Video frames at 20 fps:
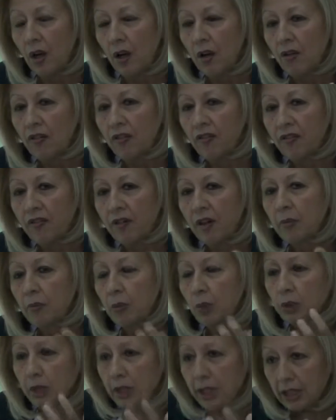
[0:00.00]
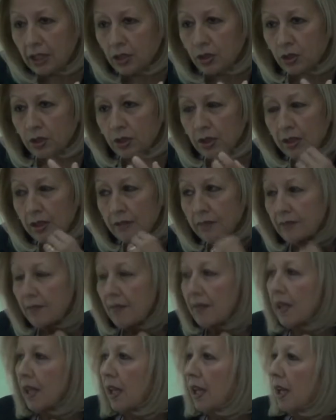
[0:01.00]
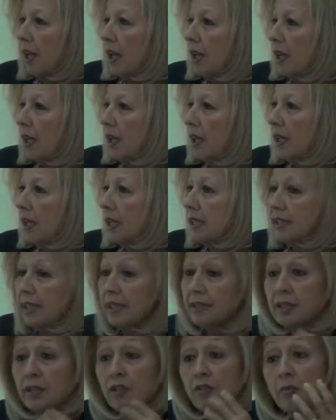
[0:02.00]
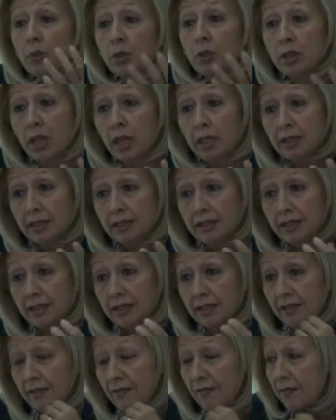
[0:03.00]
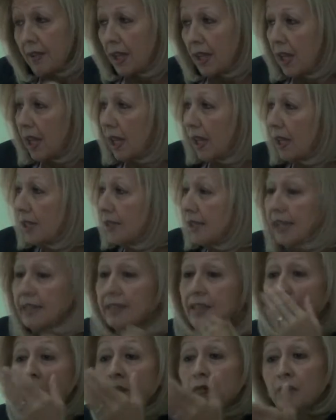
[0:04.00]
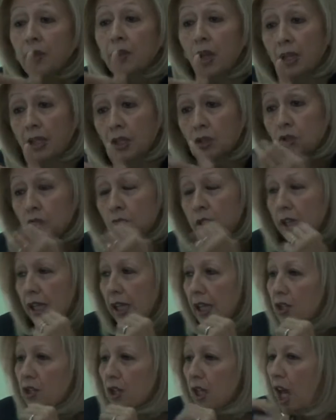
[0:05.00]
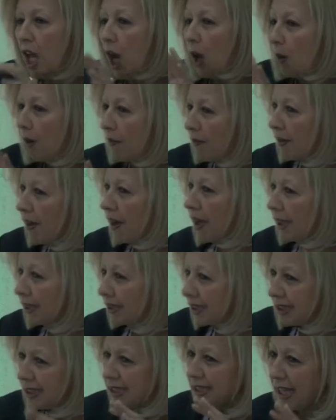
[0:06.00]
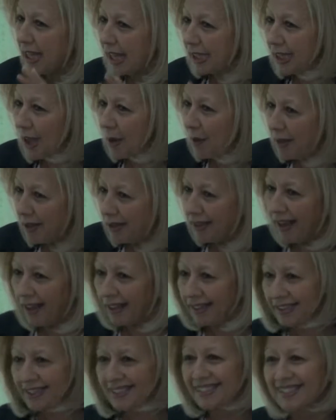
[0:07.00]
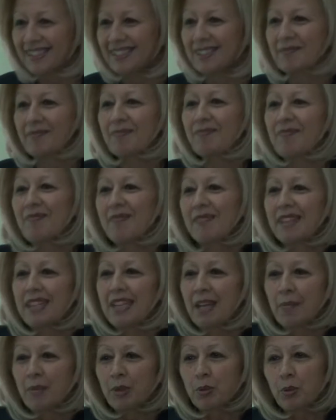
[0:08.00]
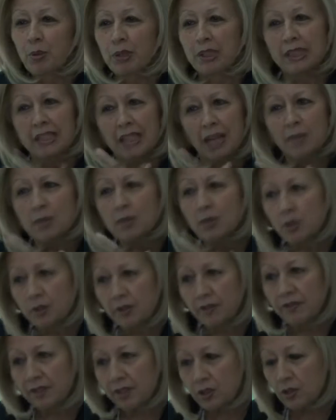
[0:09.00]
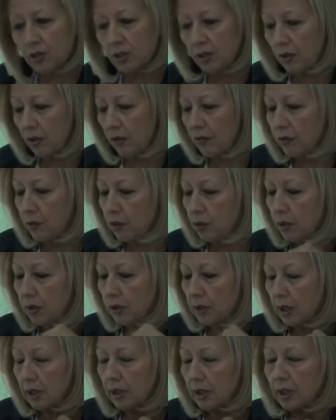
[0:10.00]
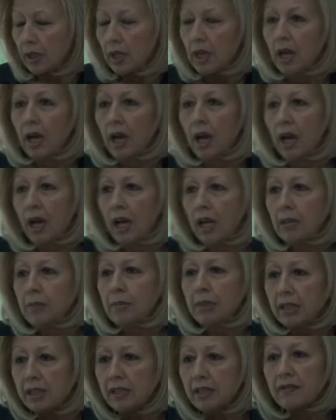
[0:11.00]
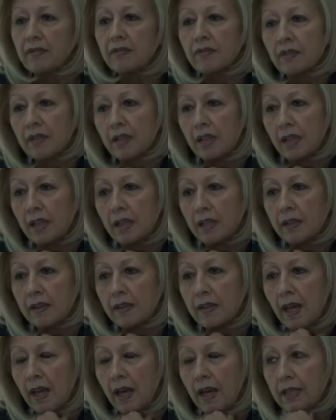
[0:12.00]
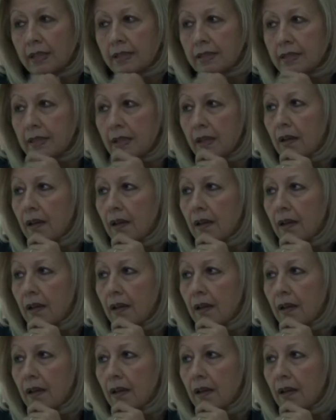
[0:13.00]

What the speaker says: of moderation, a center of modernity, a center of knowledge creation. However, I understand our reality. But when it comes to the vision of Jordan, I believe that